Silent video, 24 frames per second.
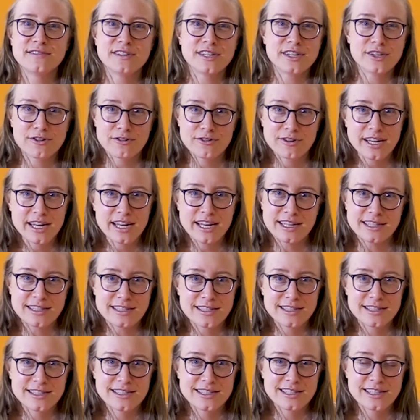
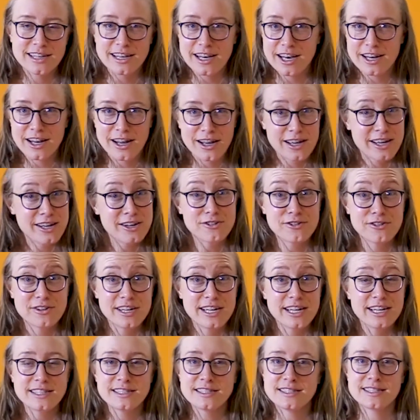ingredients
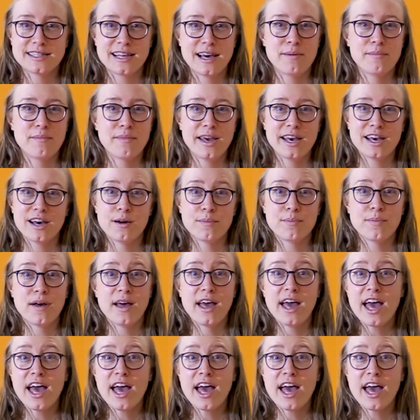that make up